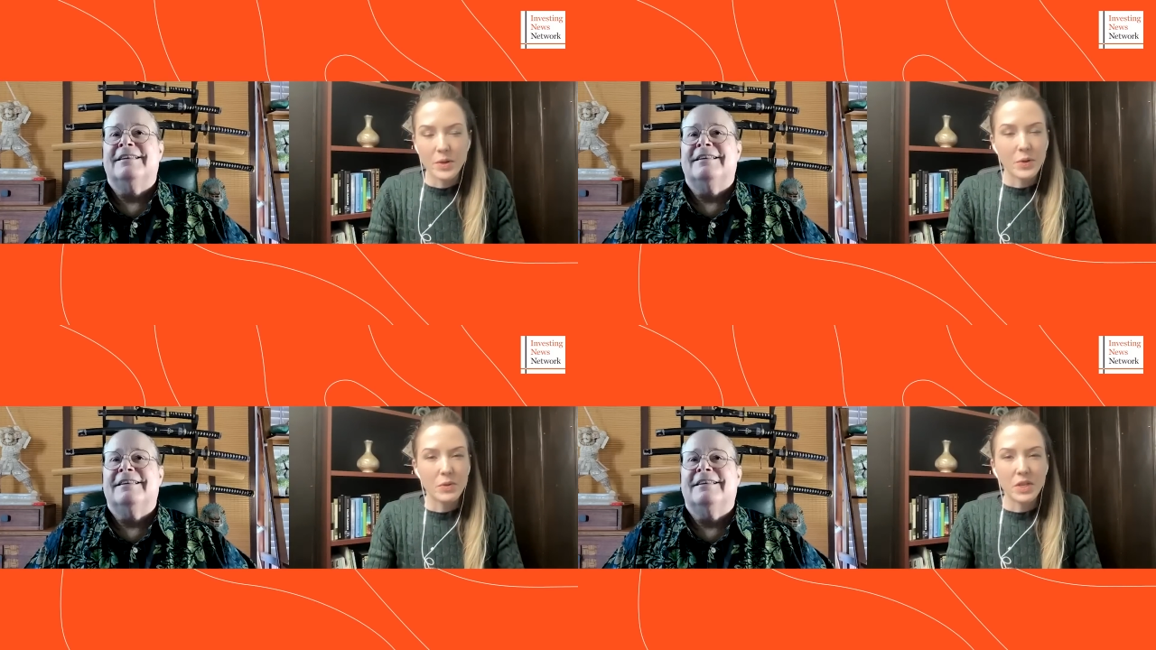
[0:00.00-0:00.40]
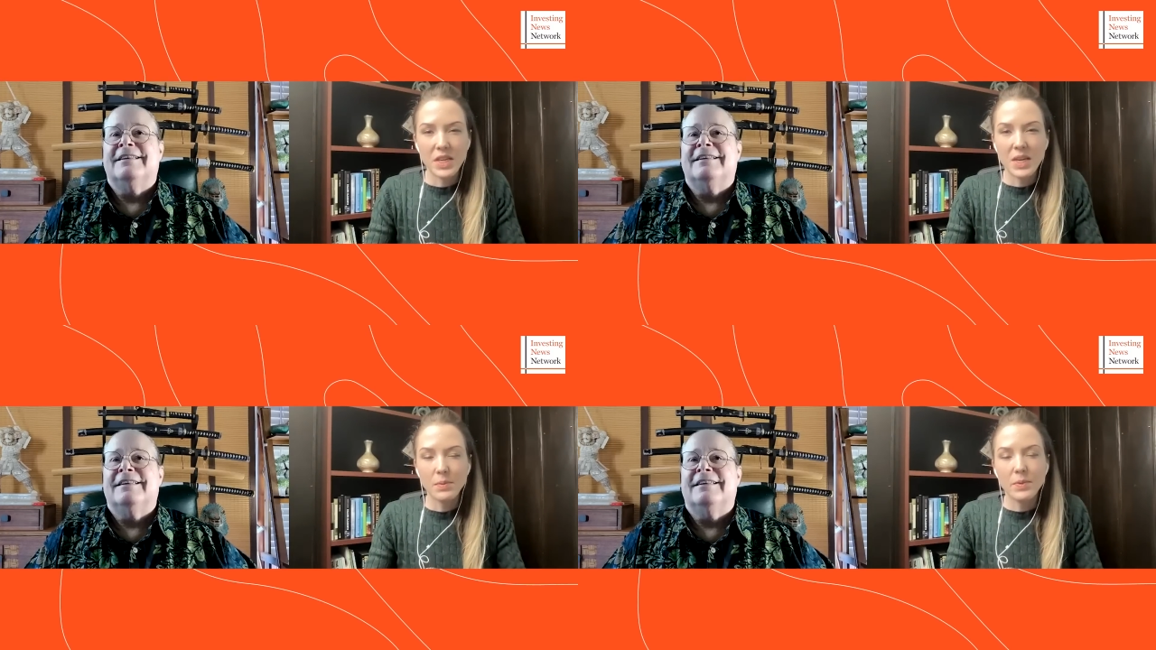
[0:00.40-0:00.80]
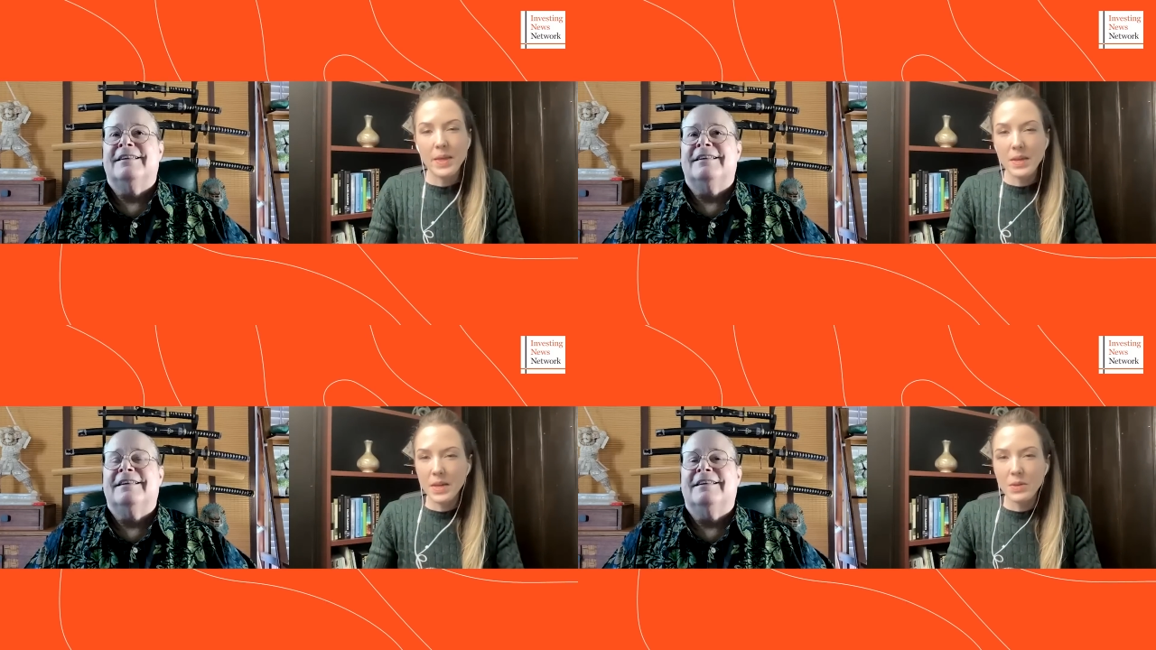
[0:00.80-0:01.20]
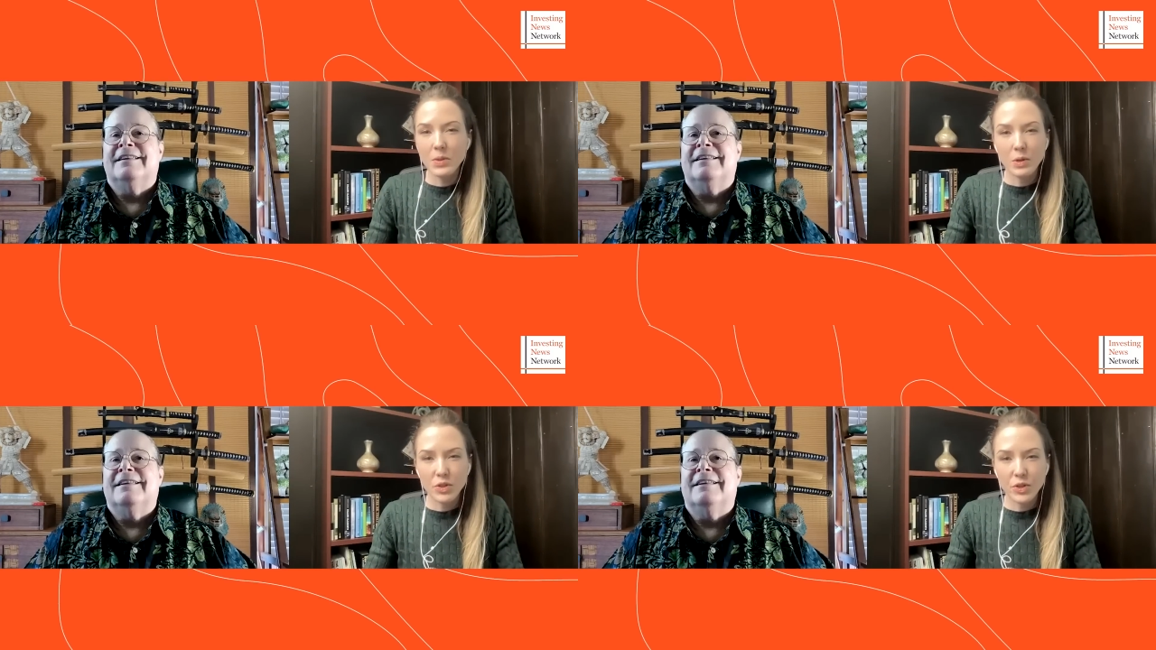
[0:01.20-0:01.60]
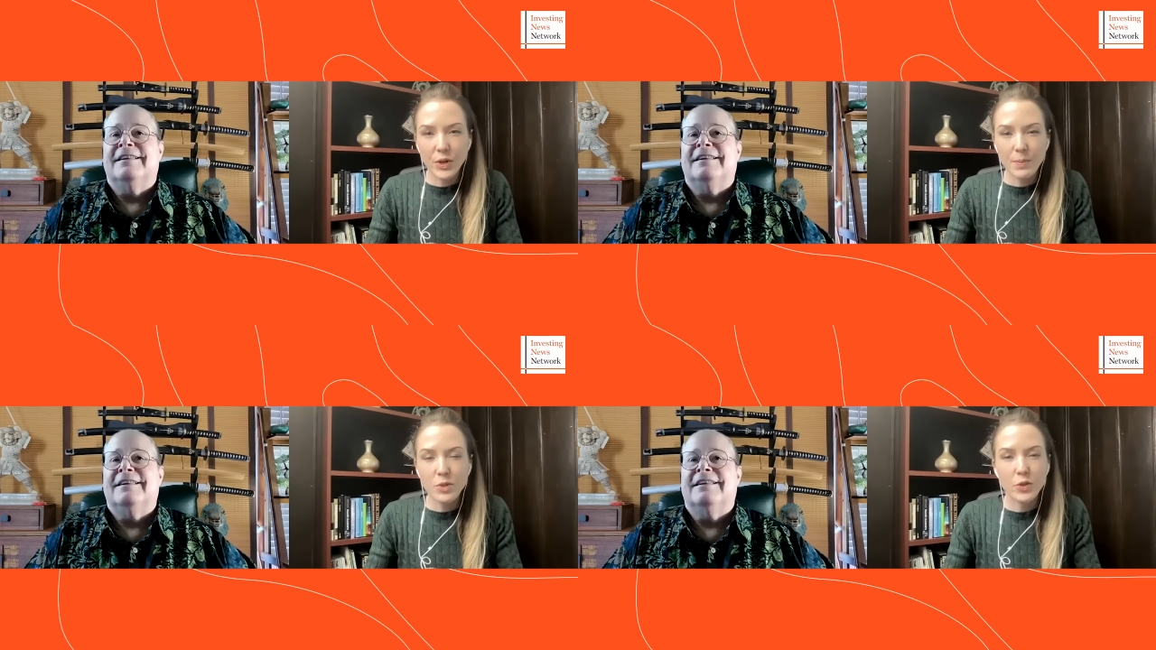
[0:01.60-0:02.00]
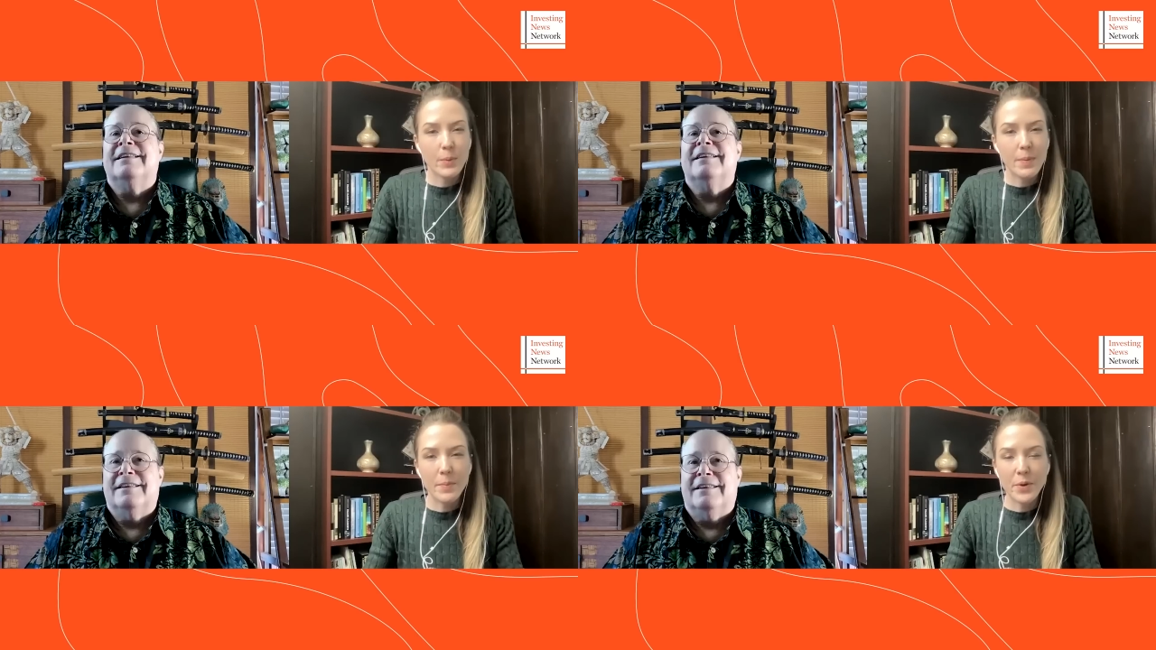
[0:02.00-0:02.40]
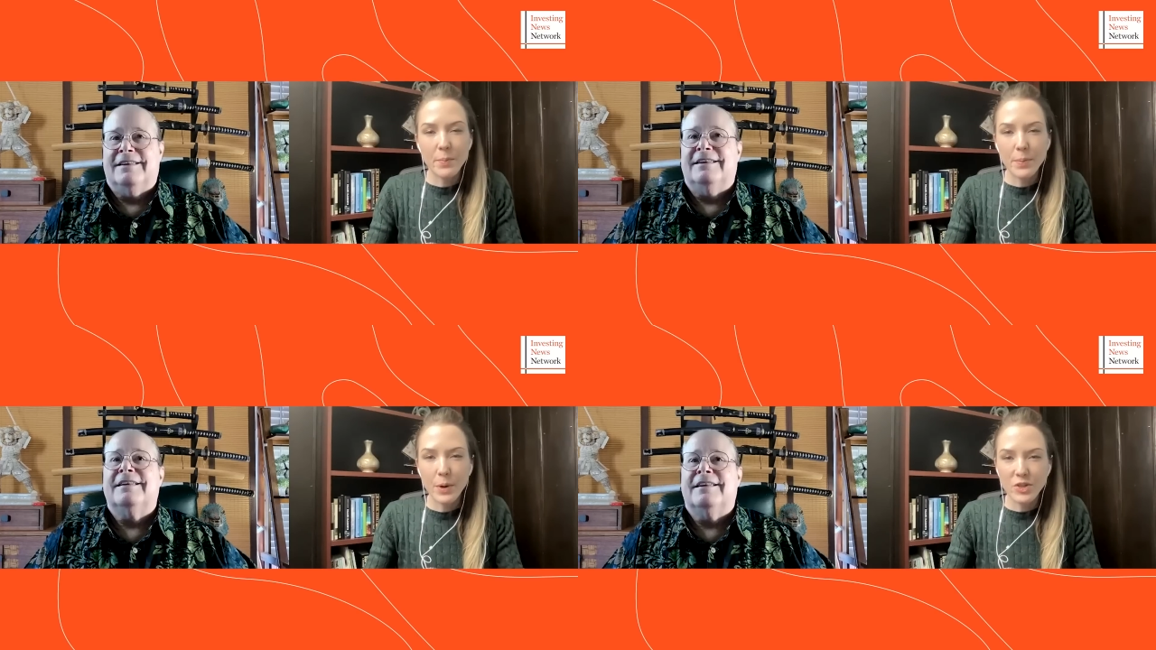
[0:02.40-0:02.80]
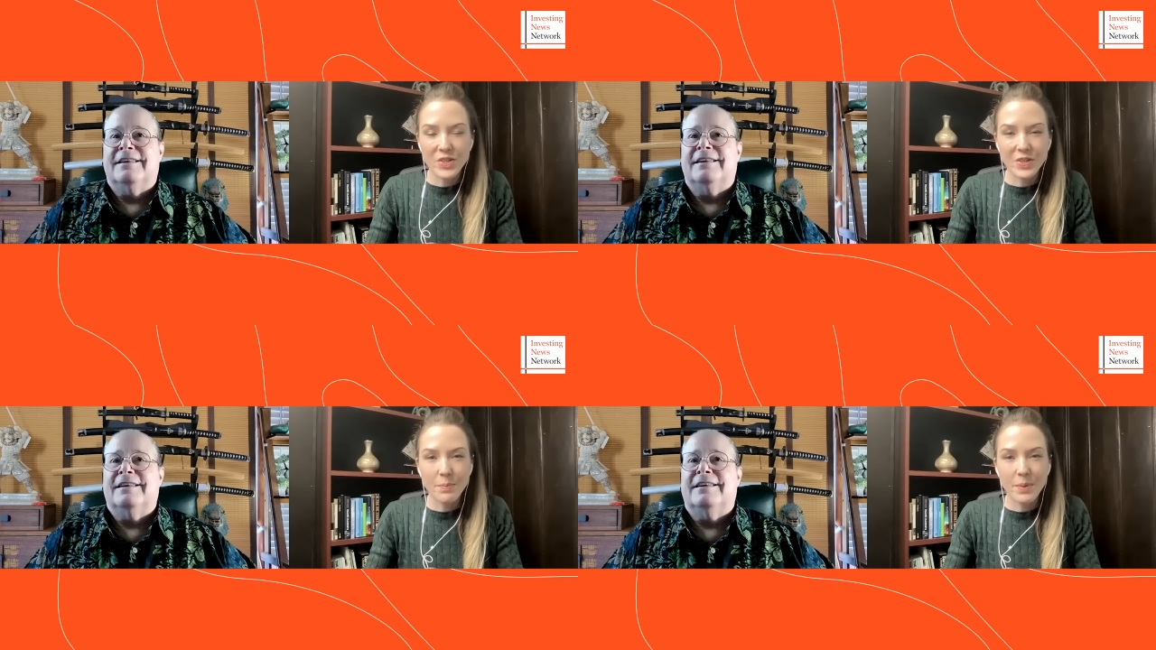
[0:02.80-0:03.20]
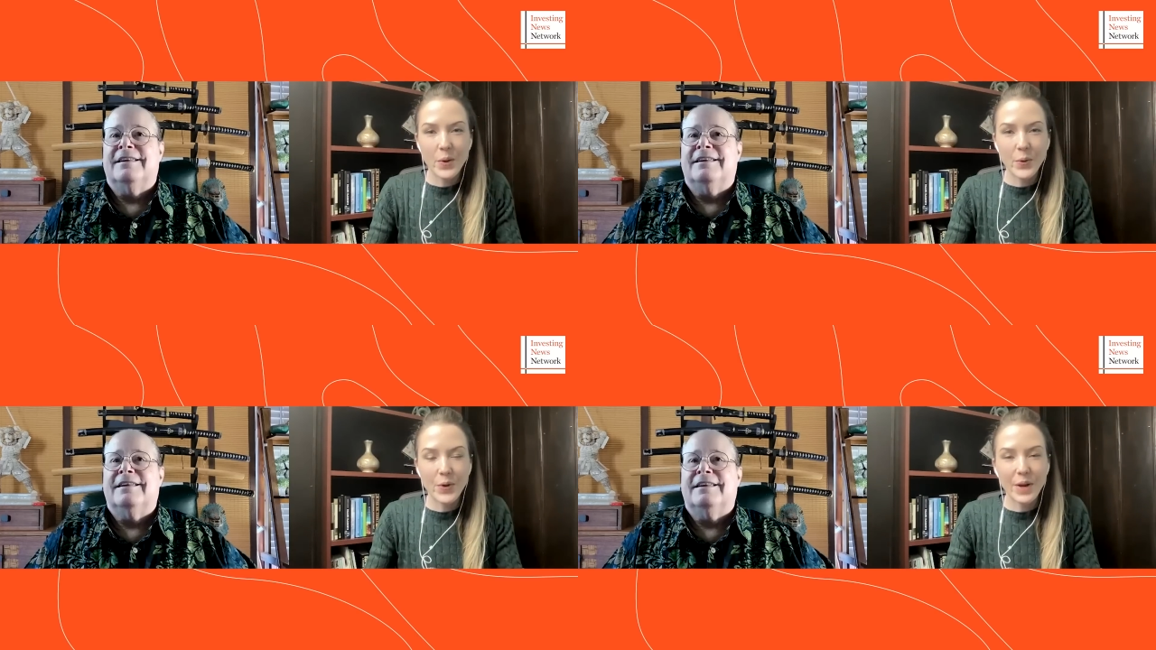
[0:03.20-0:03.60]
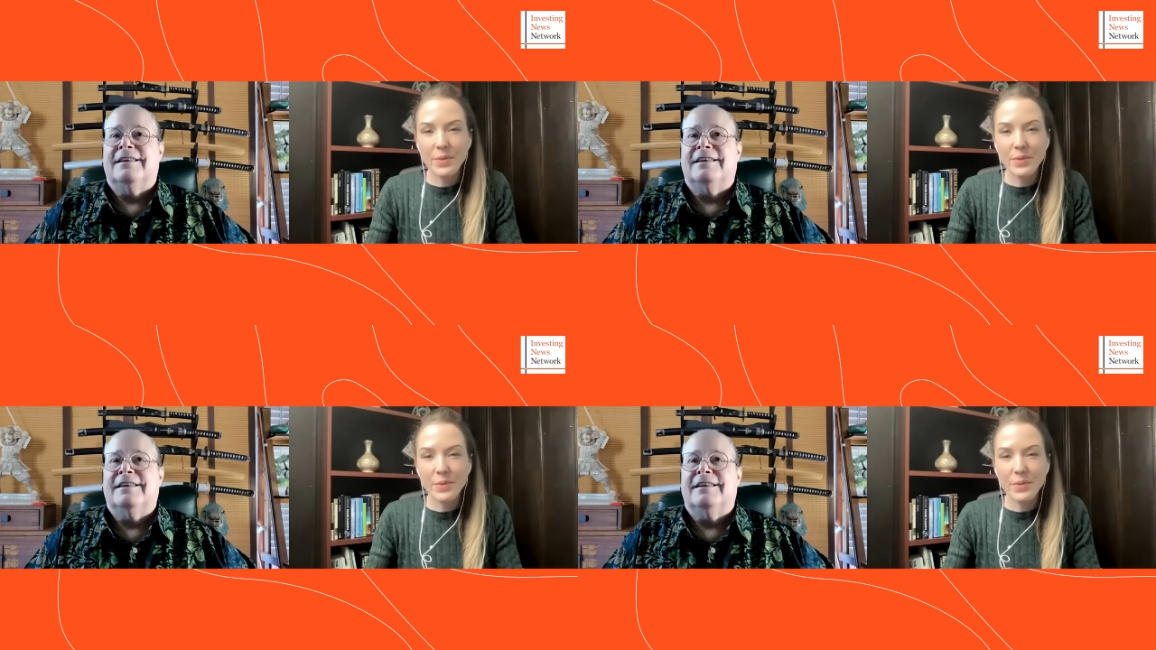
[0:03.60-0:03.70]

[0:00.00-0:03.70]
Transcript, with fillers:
Speaker 1: you know, to keep thinking long term, to remember your purchasing power.